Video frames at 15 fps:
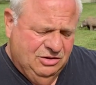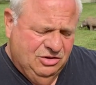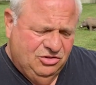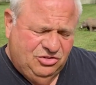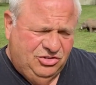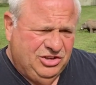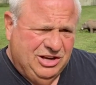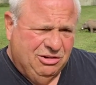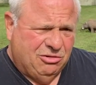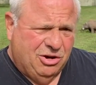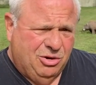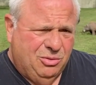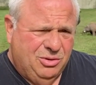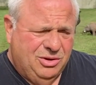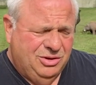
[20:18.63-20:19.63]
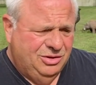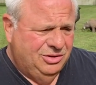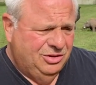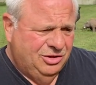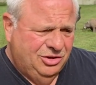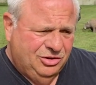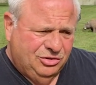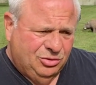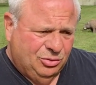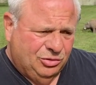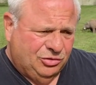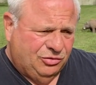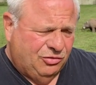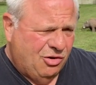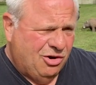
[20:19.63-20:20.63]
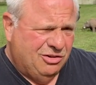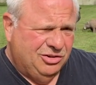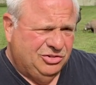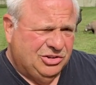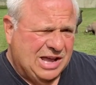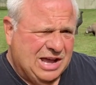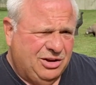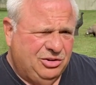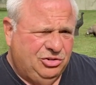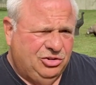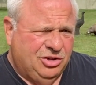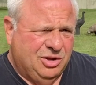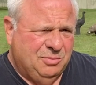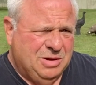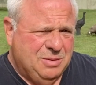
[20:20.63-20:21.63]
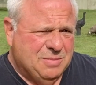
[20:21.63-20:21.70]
0 to as far as out as you could be,